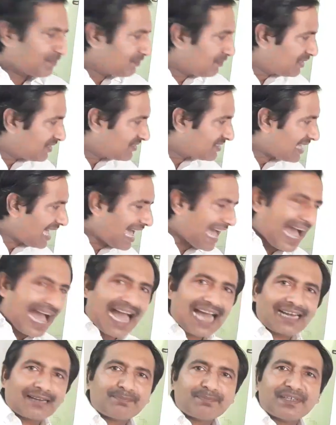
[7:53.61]
means
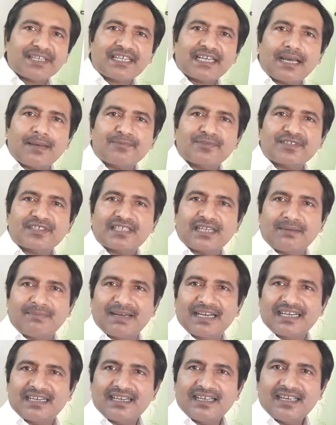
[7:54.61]
r becomes
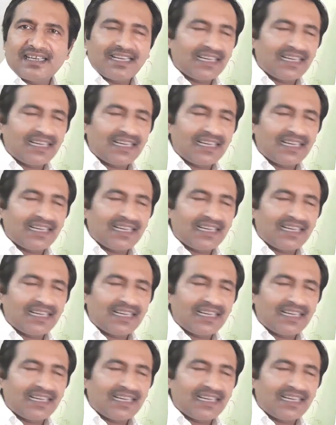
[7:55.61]
double,